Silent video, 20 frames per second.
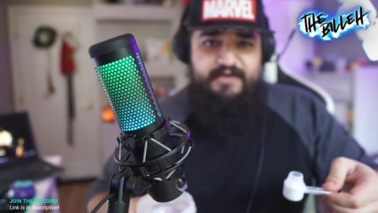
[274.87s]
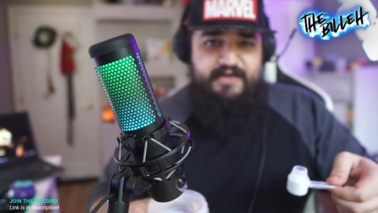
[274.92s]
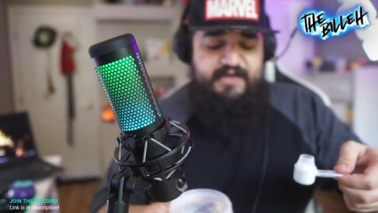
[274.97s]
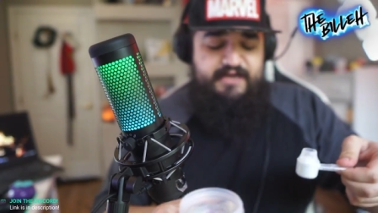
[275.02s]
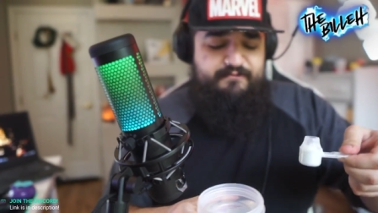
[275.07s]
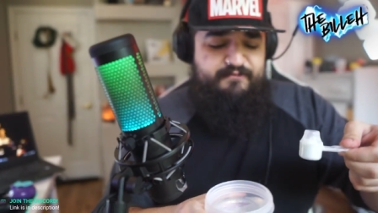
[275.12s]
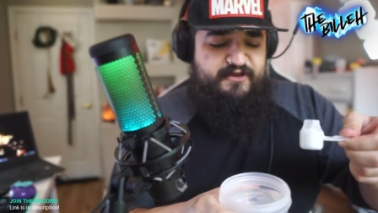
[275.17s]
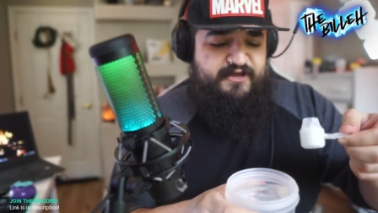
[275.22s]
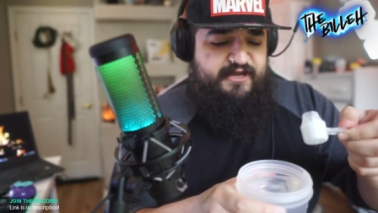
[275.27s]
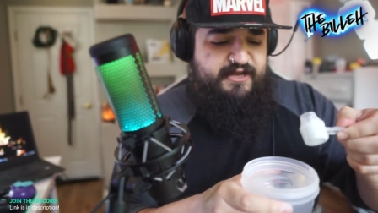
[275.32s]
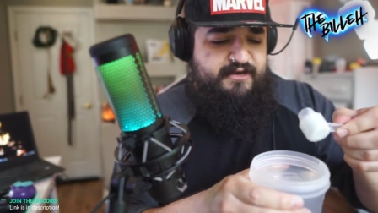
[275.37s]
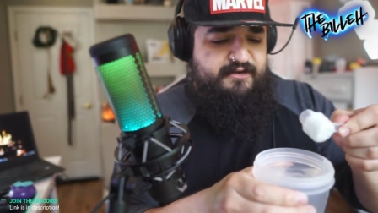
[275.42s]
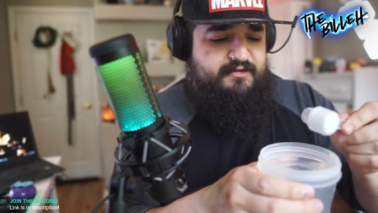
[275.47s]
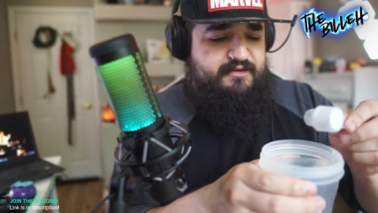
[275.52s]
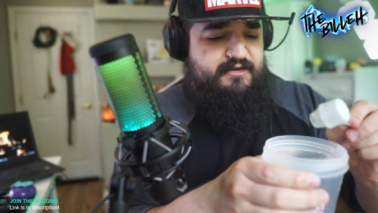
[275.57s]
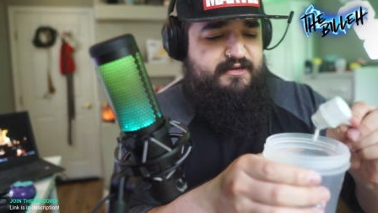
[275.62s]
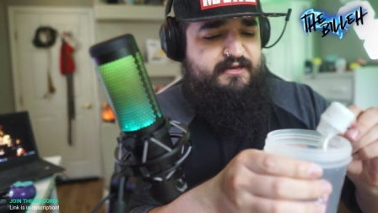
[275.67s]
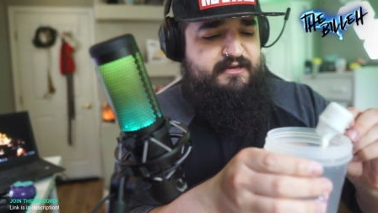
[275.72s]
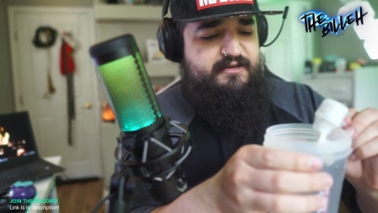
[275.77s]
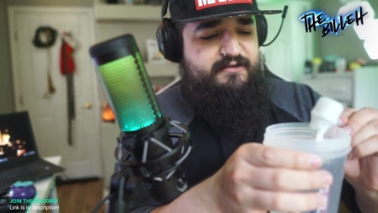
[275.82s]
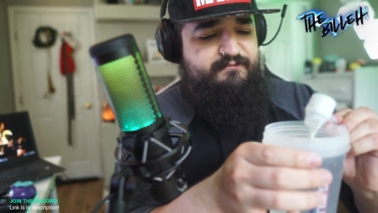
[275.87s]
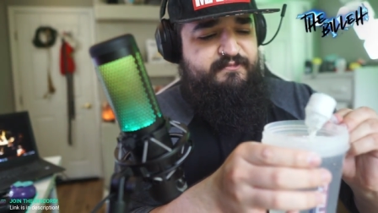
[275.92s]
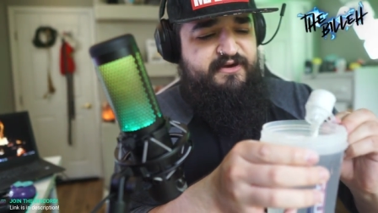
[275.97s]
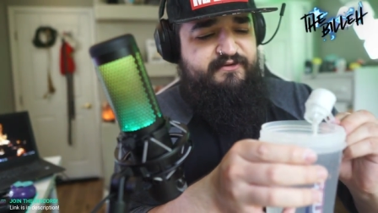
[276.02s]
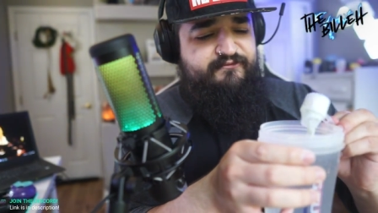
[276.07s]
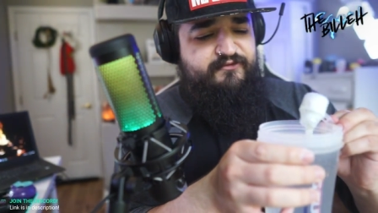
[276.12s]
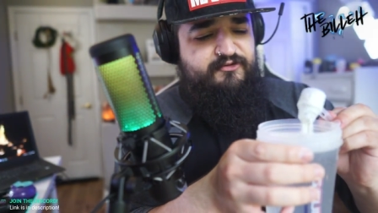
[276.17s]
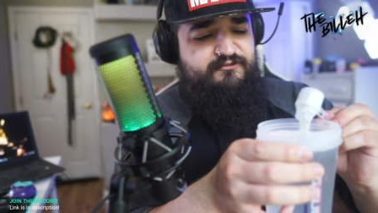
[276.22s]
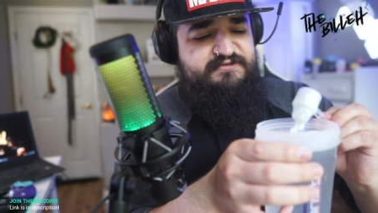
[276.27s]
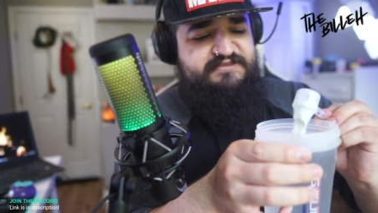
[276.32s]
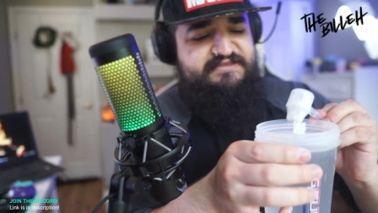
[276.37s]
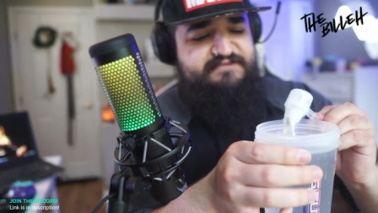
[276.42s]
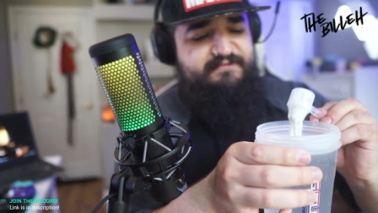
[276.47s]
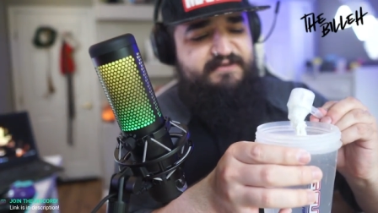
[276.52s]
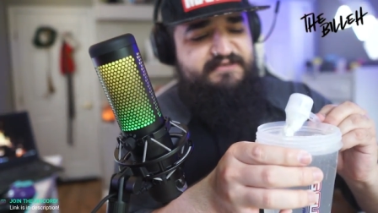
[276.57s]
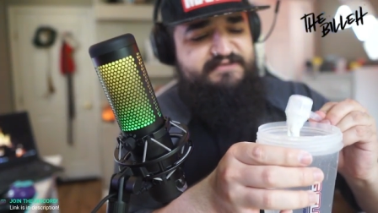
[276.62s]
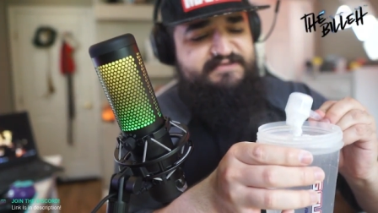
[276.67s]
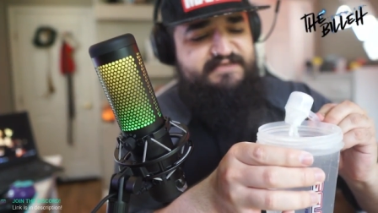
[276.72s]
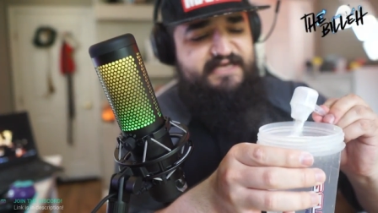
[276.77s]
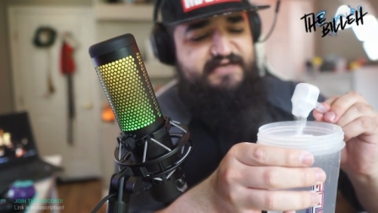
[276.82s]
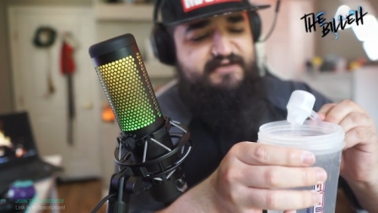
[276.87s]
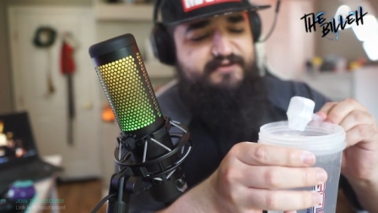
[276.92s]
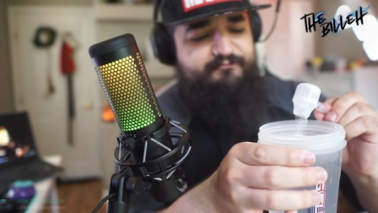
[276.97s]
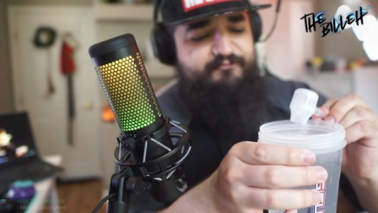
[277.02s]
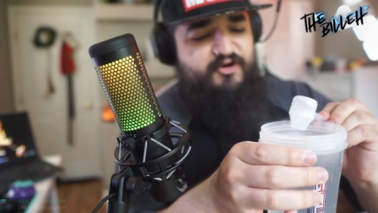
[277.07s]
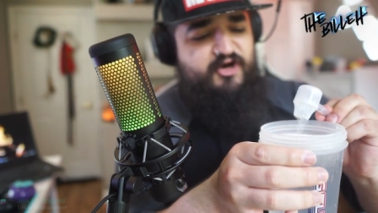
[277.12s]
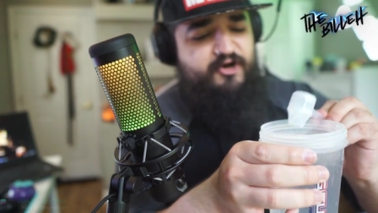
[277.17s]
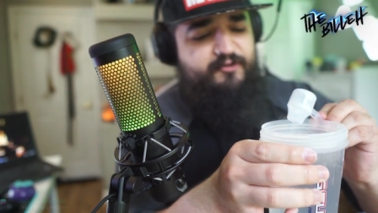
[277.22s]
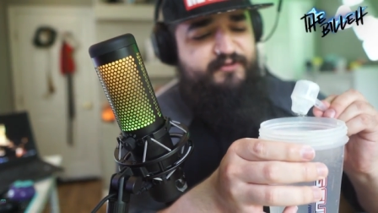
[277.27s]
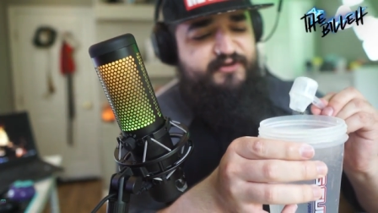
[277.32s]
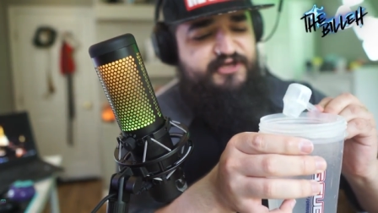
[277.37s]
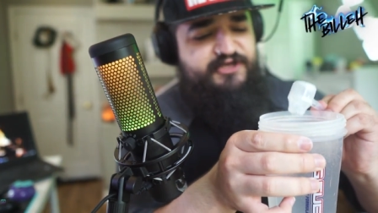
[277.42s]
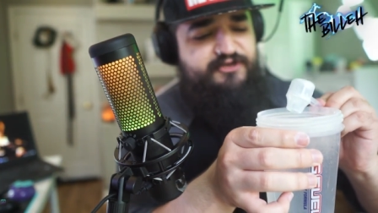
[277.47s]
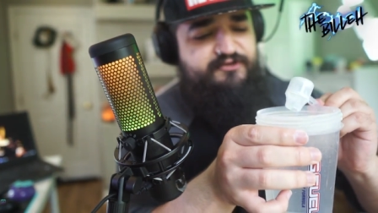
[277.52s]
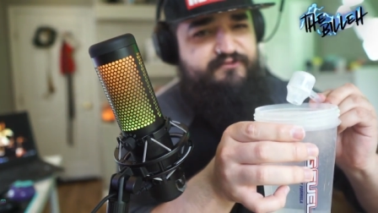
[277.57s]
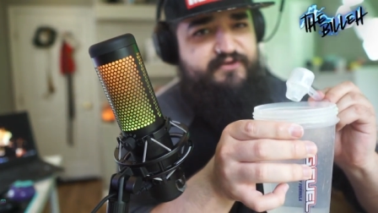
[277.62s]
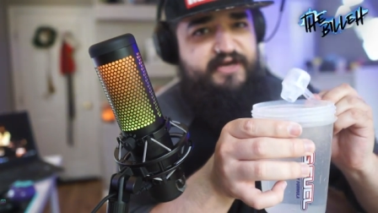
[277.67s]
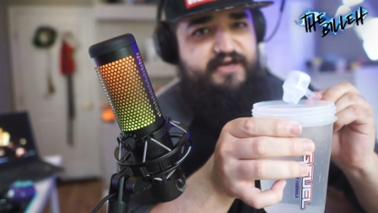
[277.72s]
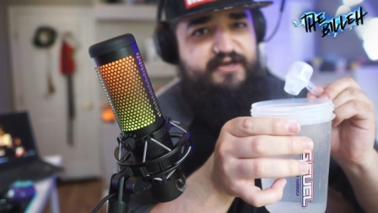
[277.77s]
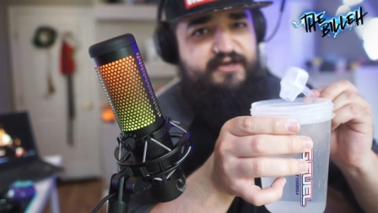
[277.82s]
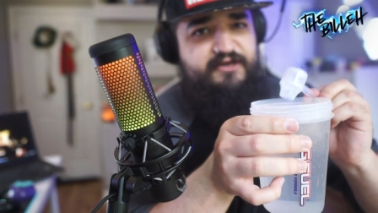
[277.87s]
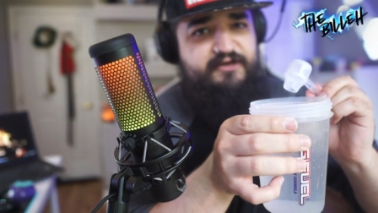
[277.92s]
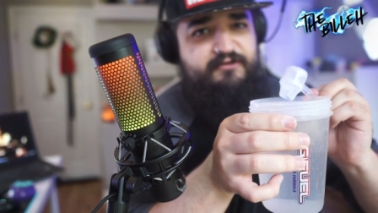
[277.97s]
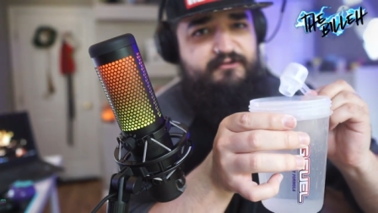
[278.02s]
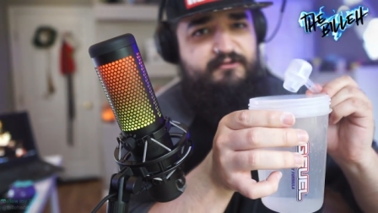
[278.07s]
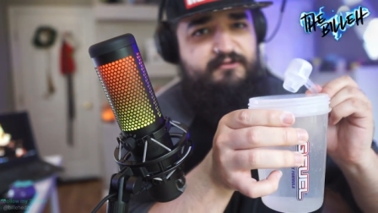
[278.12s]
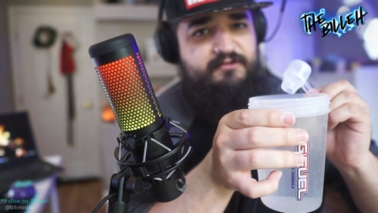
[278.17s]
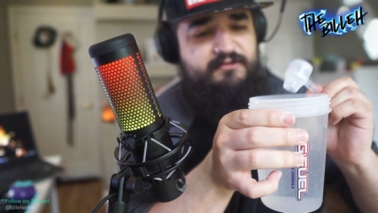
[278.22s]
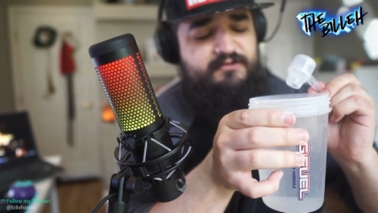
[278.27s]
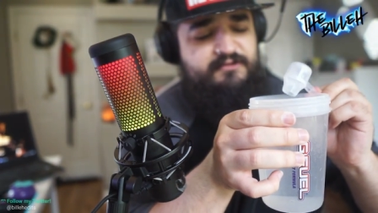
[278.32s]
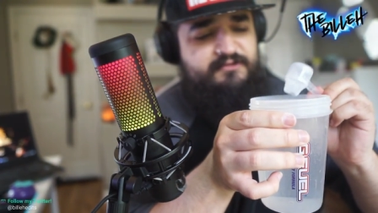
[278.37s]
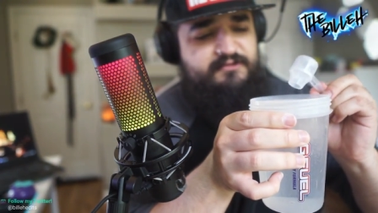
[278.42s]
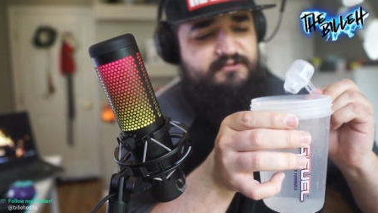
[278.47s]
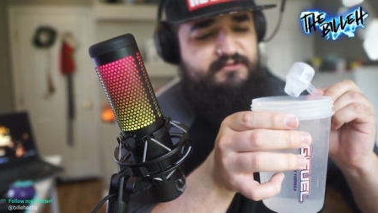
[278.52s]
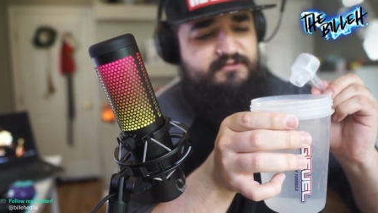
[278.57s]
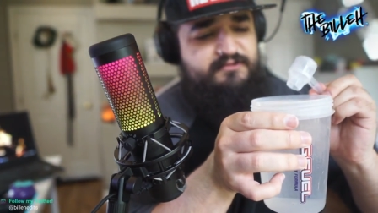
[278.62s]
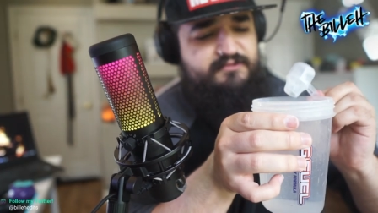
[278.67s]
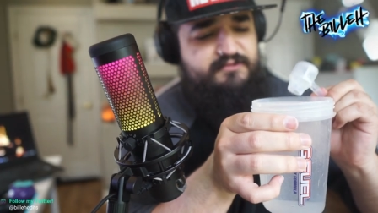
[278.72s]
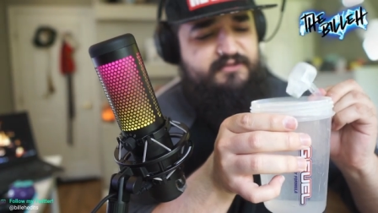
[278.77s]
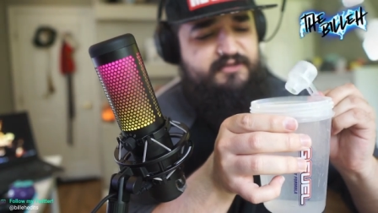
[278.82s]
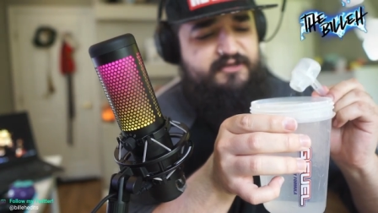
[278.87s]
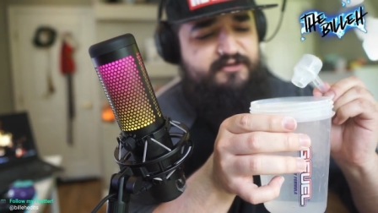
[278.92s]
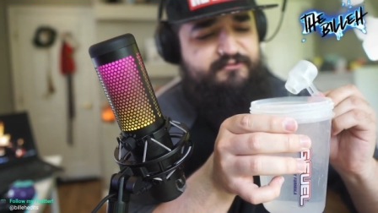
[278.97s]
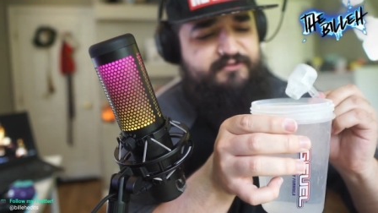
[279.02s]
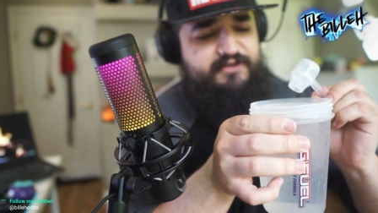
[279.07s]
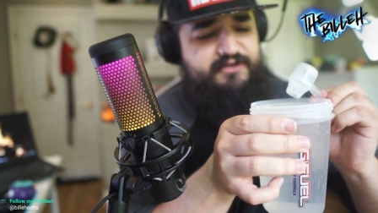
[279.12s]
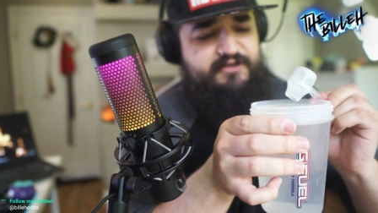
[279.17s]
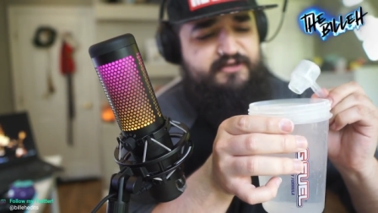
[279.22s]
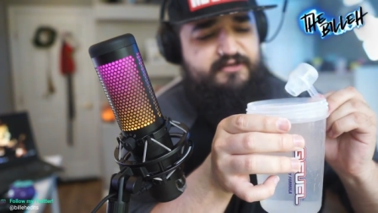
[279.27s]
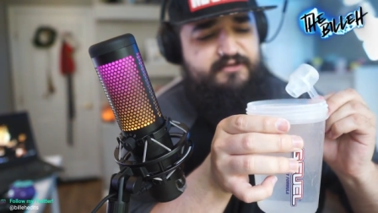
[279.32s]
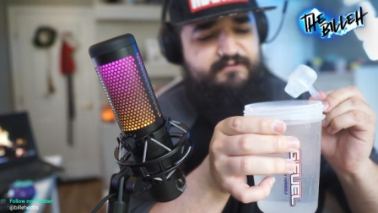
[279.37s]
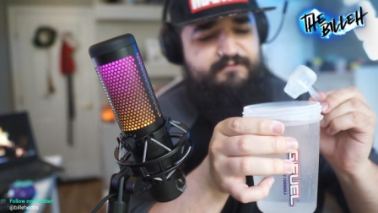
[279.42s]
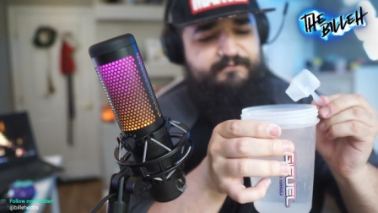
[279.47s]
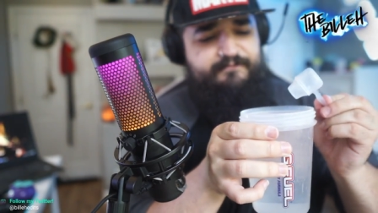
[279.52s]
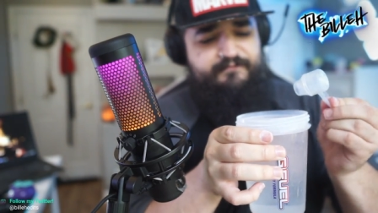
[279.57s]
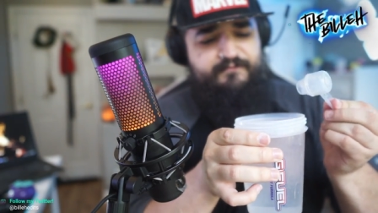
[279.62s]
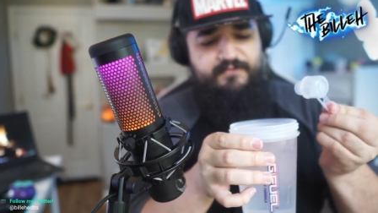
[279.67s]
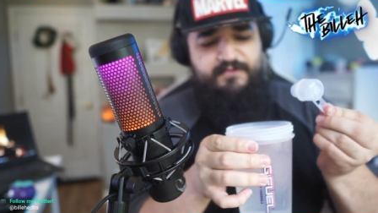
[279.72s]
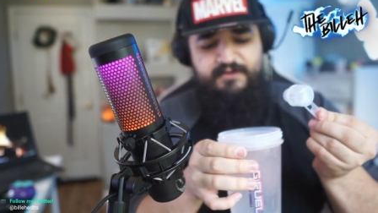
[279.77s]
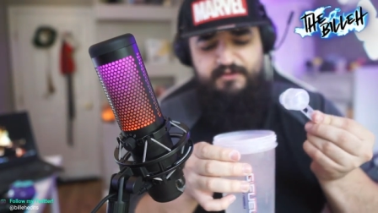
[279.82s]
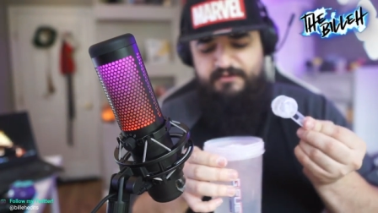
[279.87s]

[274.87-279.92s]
Okay, man. My room smells like a barbecue right now. There we go.